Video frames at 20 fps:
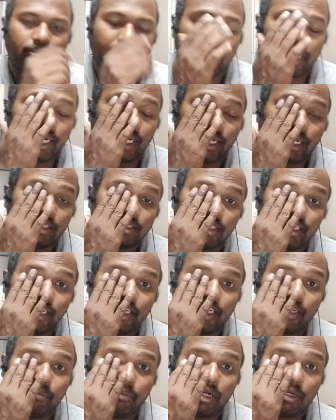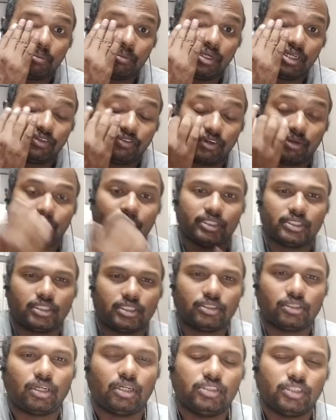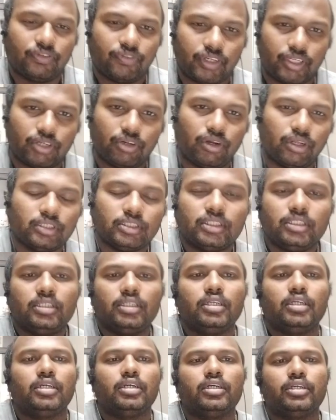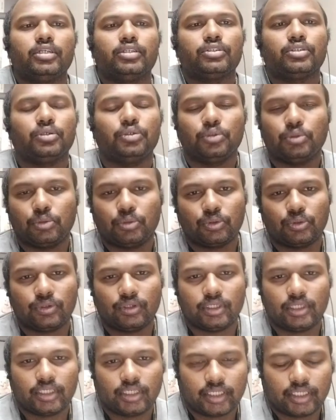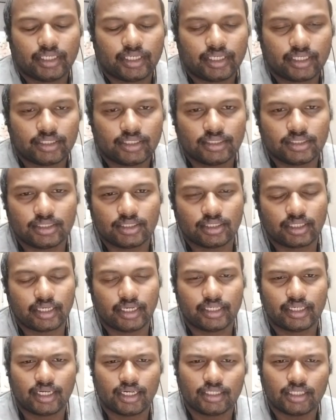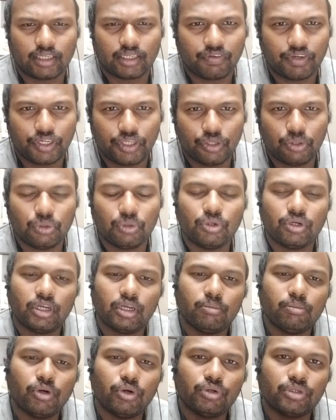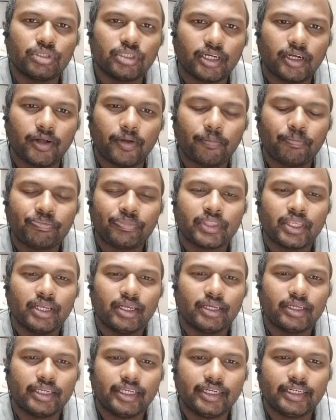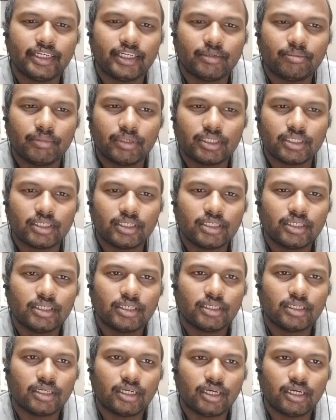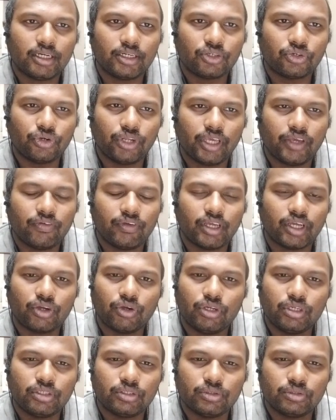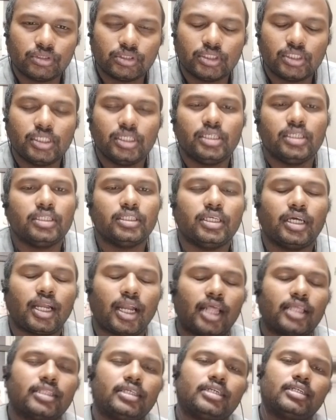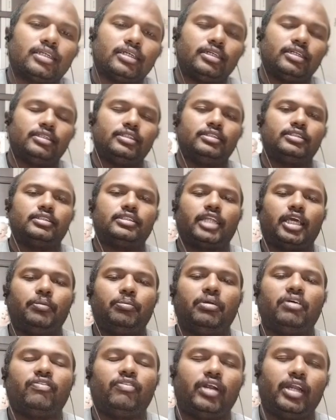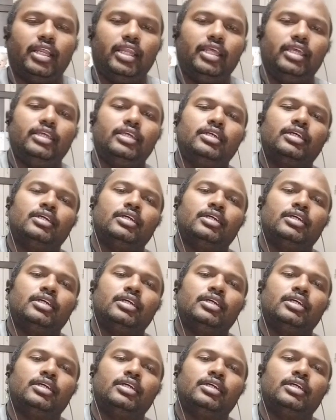Mechanical Engineering Department from SNS College of Technology. So here this is yet another video about heat treatment. Today we are going to see another type of annealing,